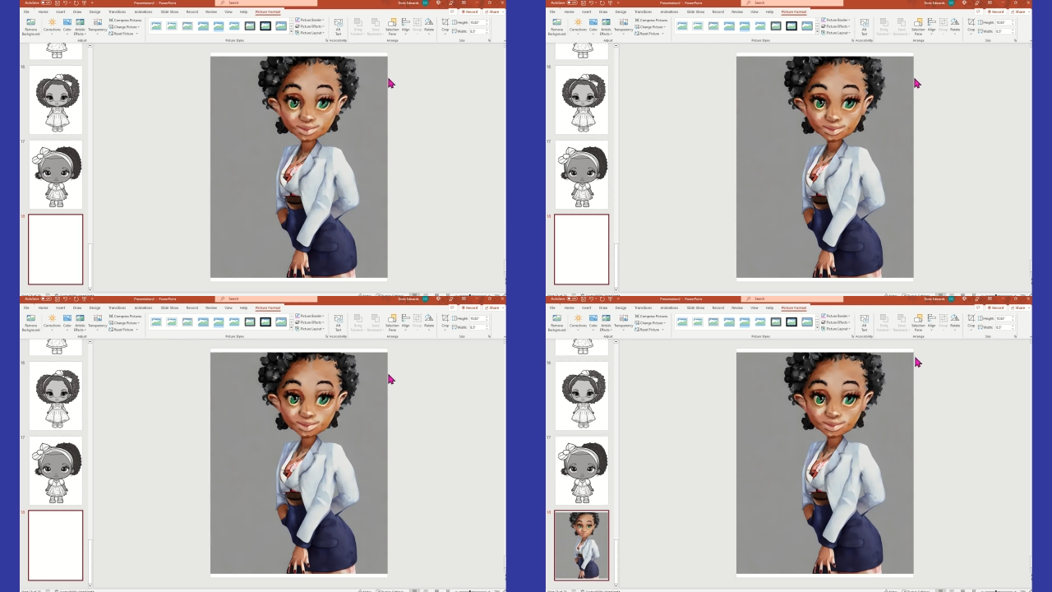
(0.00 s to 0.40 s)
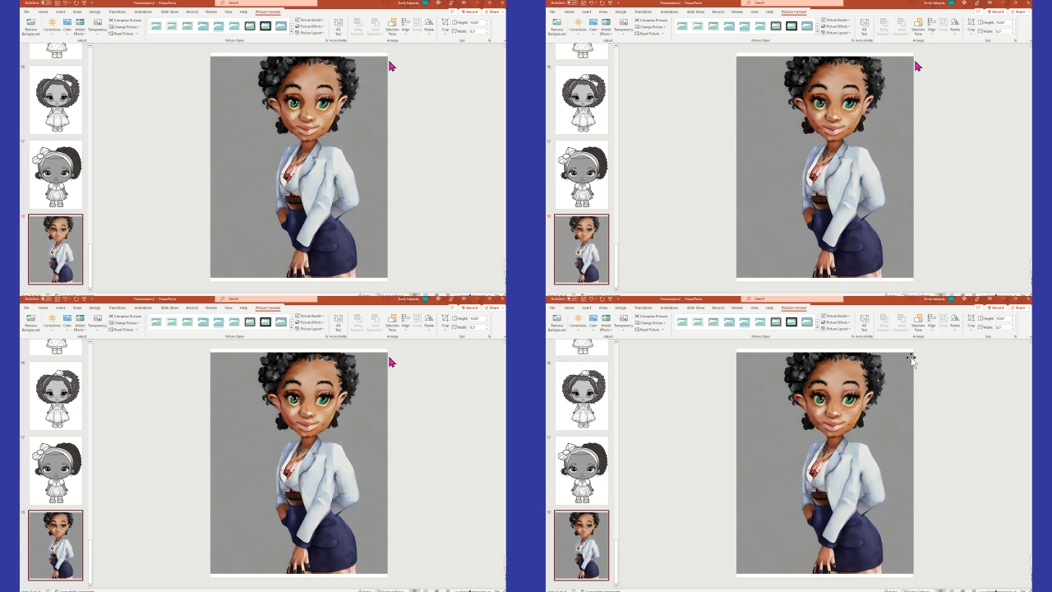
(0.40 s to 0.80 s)

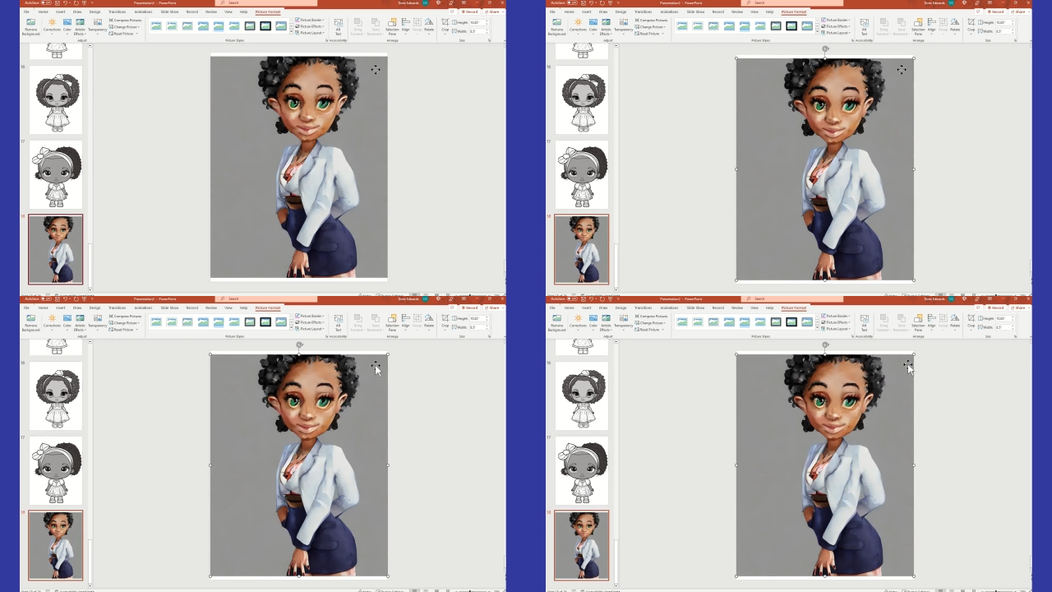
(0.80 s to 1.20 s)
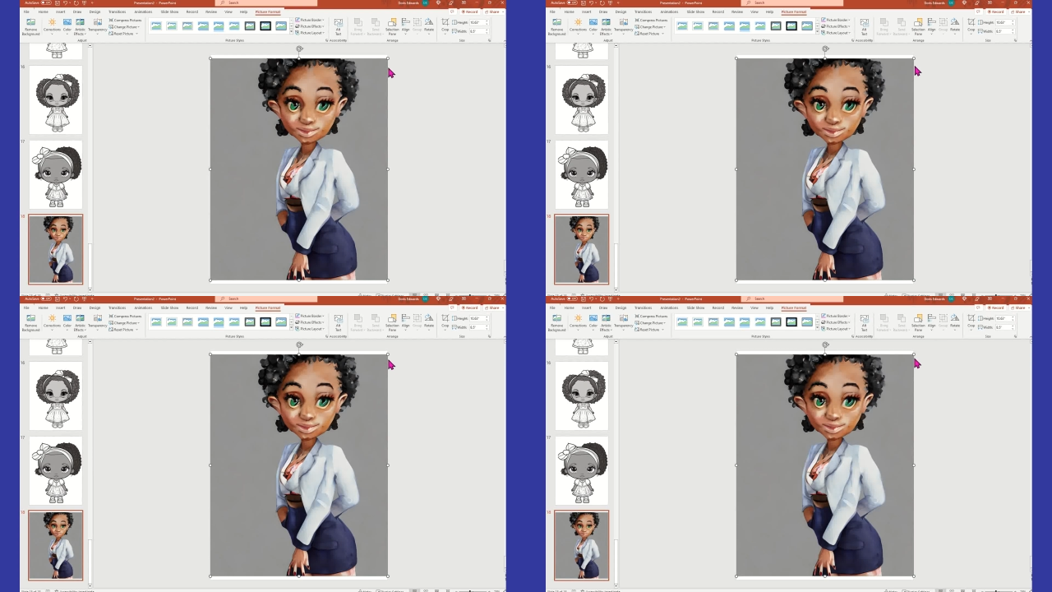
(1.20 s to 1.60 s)

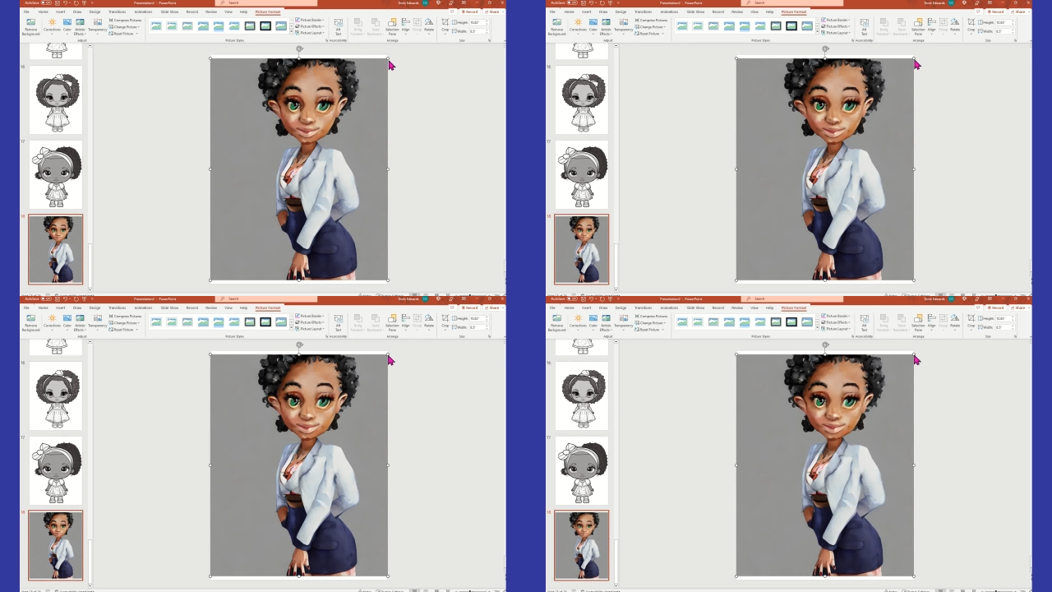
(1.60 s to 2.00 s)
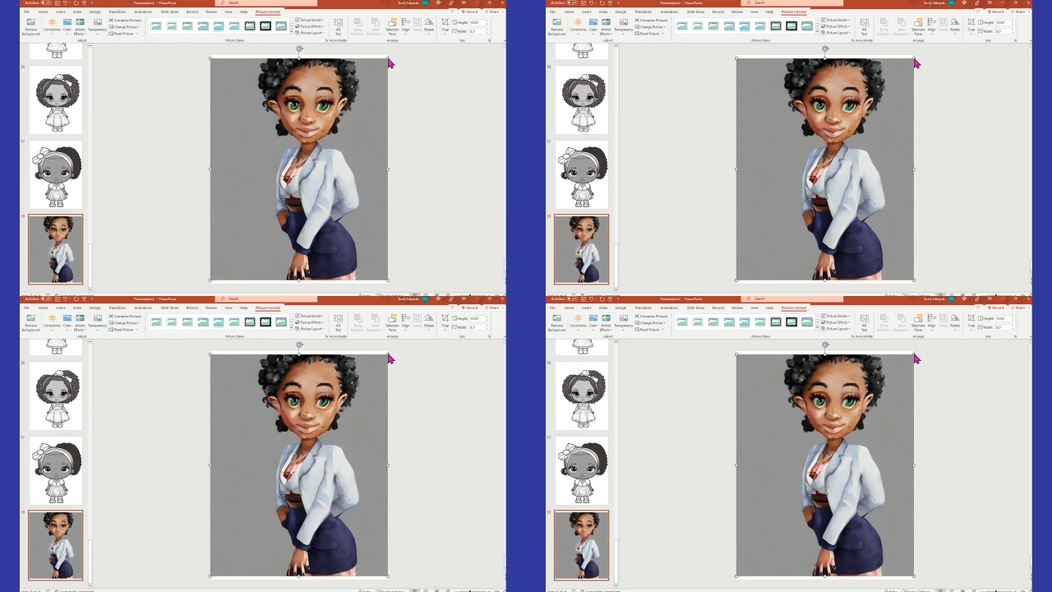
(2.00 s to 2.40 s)

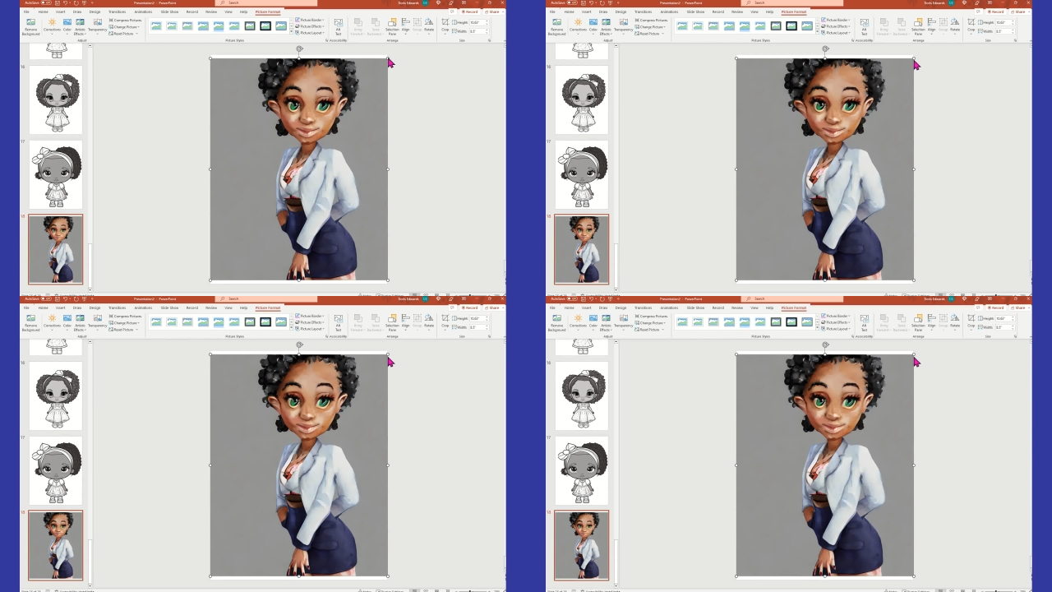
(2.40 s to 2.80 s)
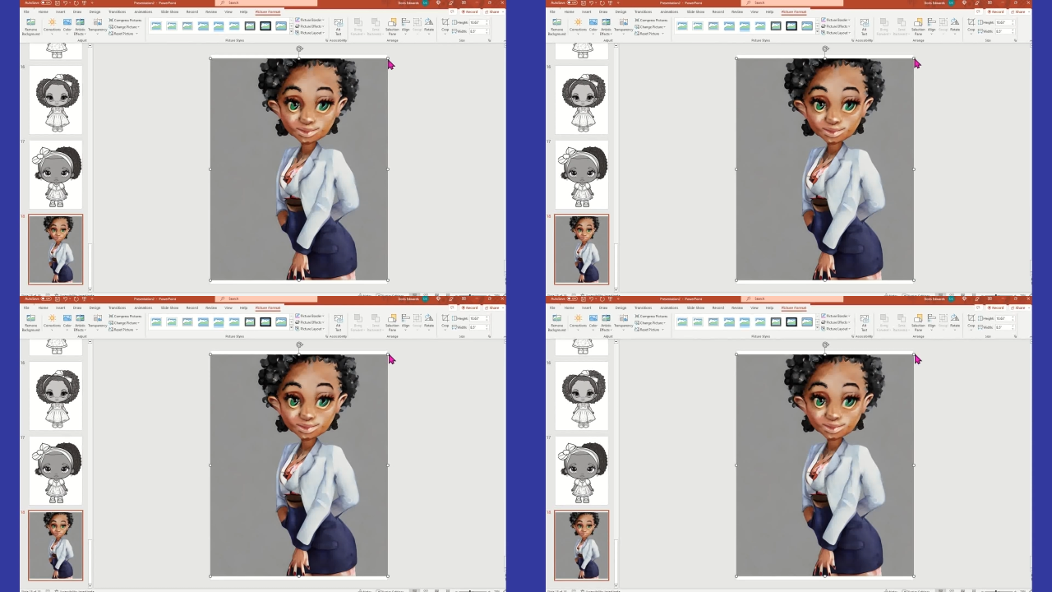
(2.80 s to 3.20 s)

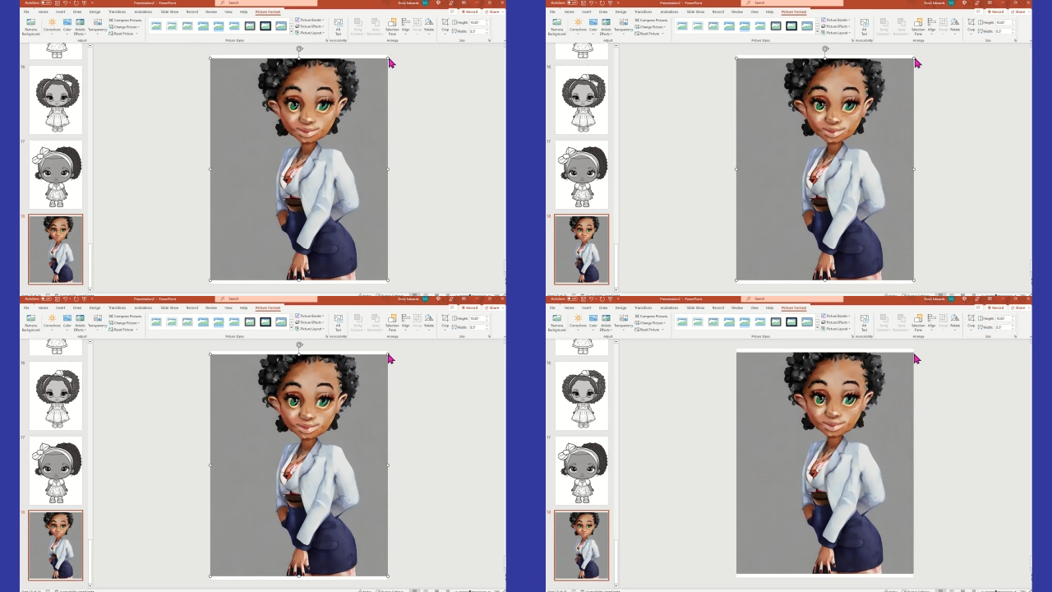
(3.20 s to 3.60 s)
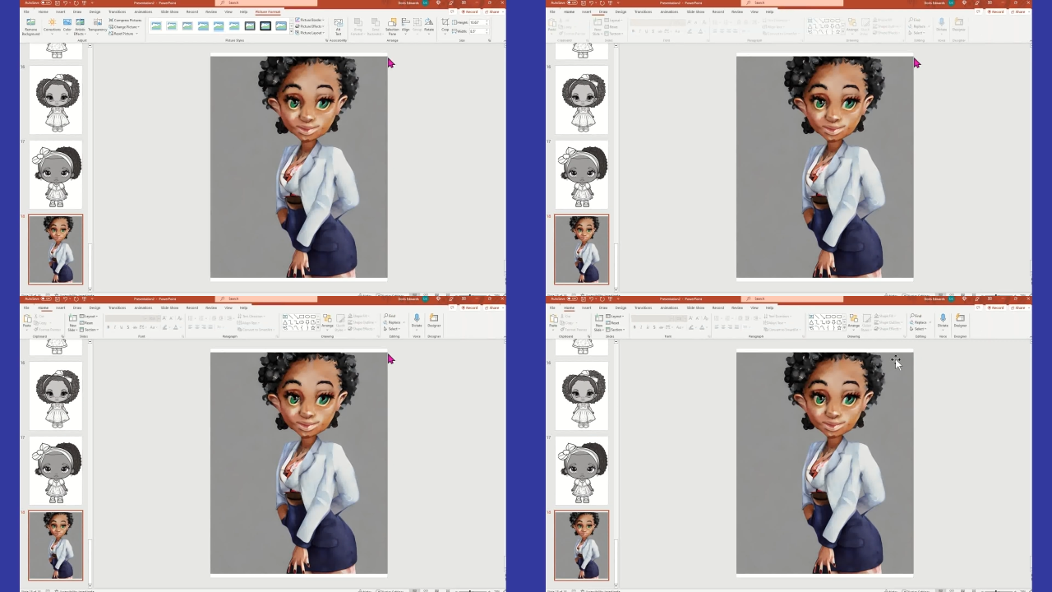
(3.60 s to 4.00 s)

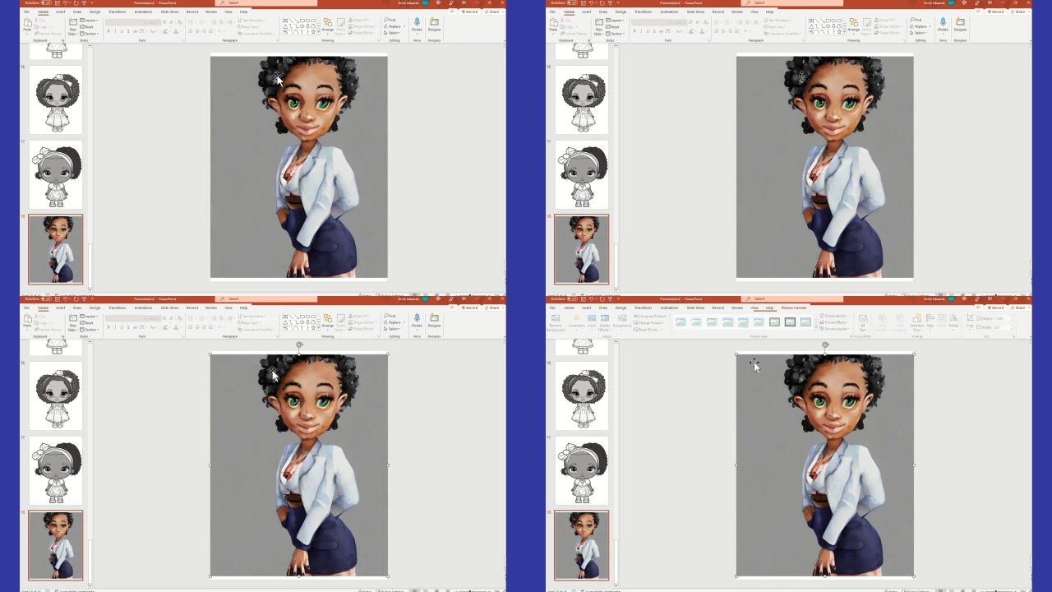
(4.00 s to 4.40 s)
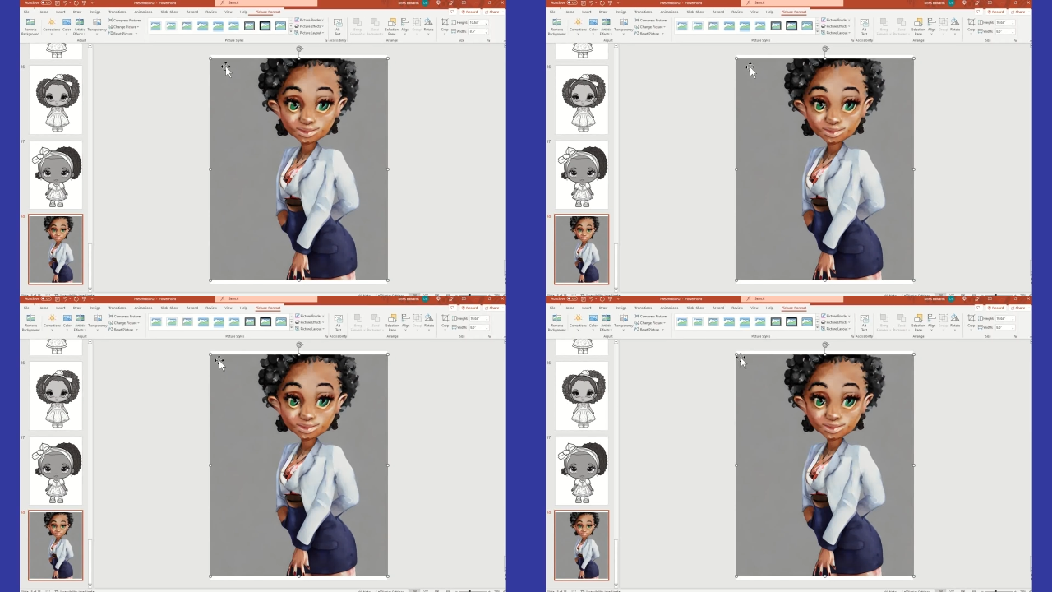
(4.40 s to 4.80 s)

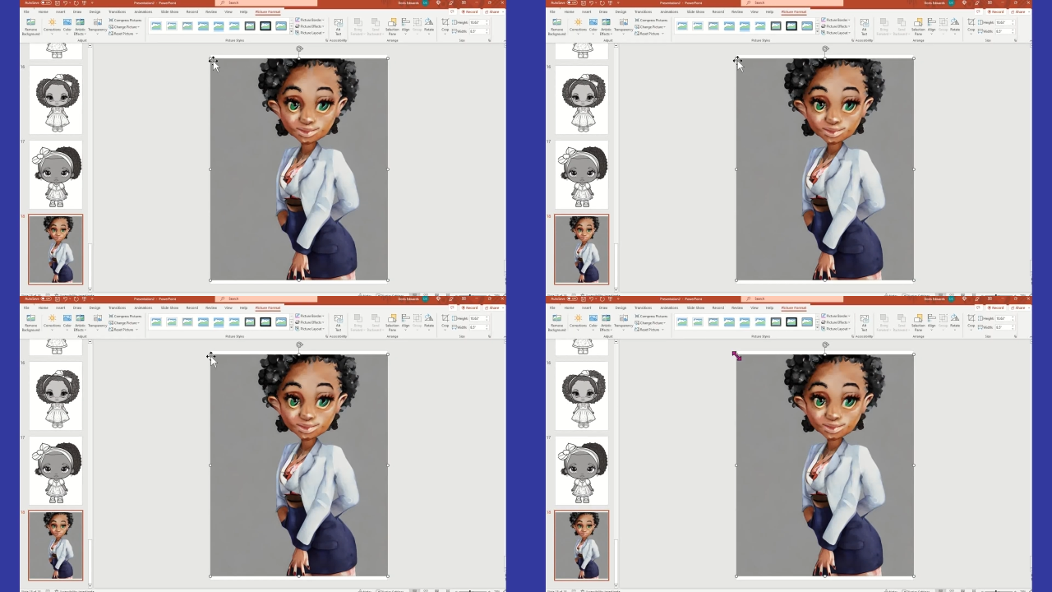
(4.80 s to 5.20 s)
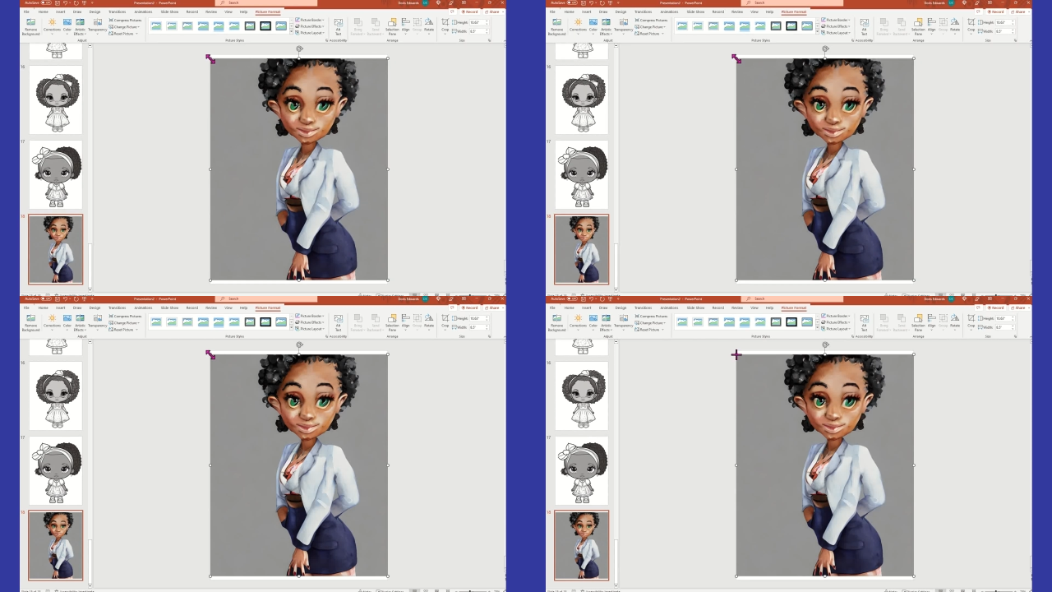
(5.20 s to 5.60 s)

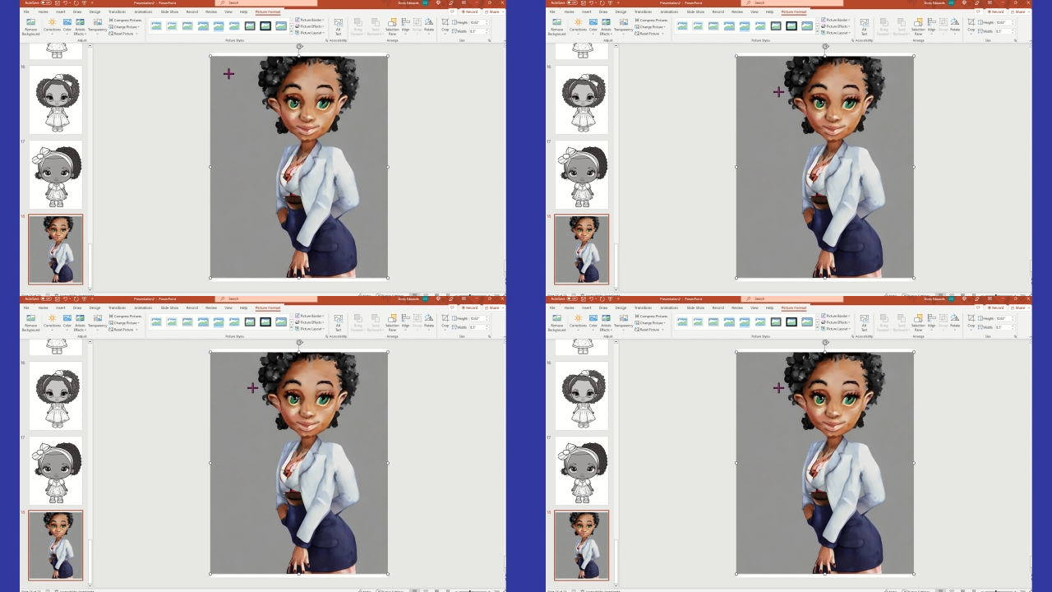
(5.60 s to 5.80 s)
(silence)